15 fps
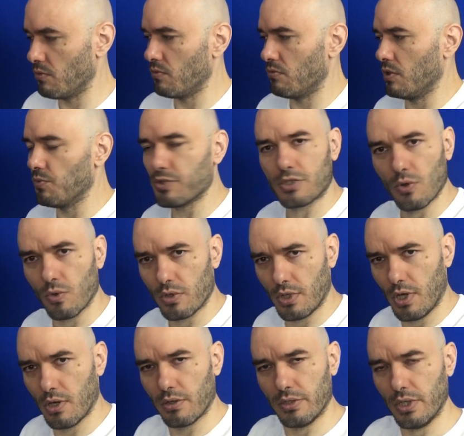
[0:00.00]
What was going
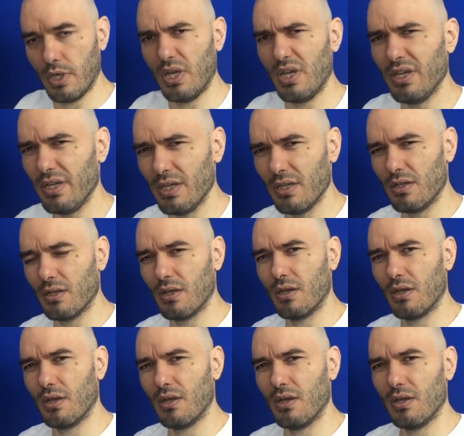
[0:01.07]
on in
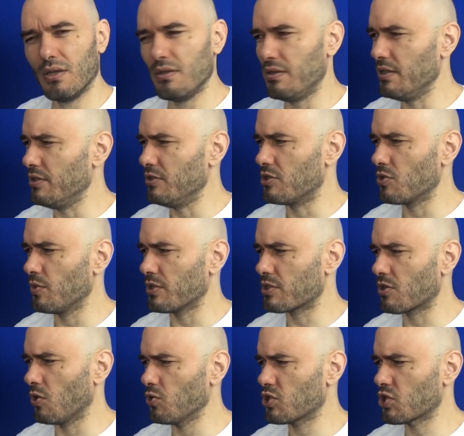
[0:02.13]
the Jewish
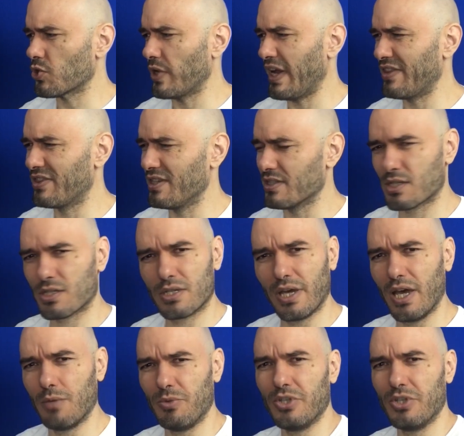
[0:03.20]
culture at this time?